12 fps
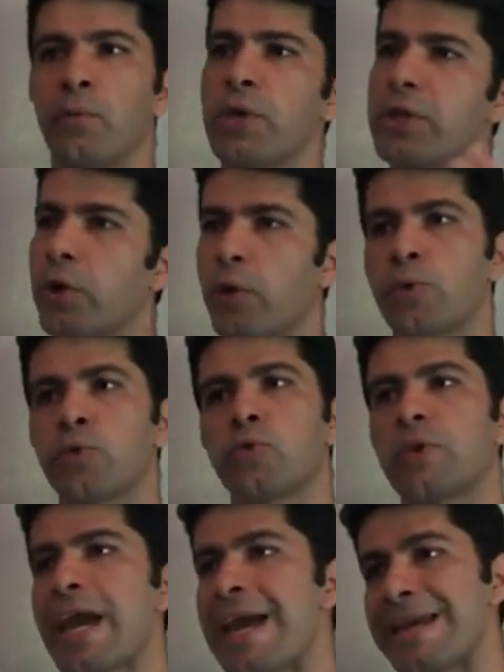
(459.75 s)

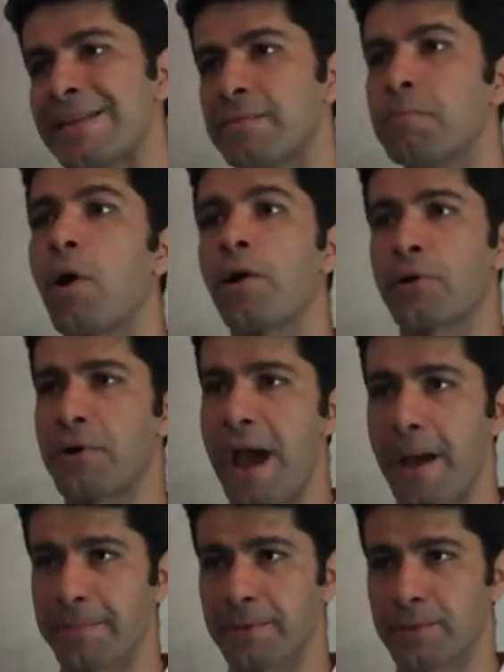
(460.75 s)
Windows 8 modern
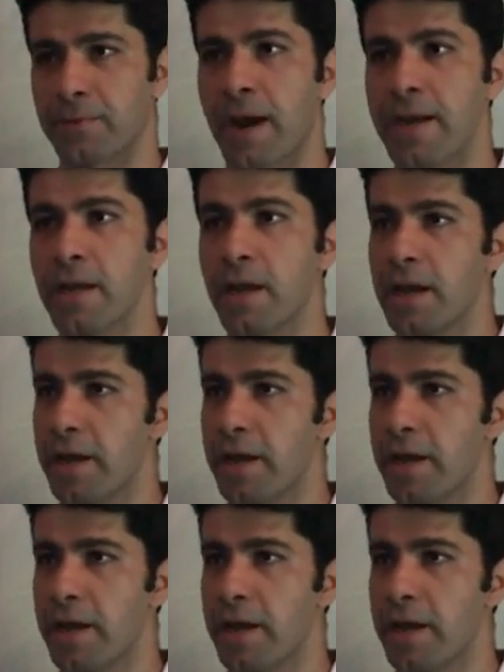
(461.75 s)
apps, right?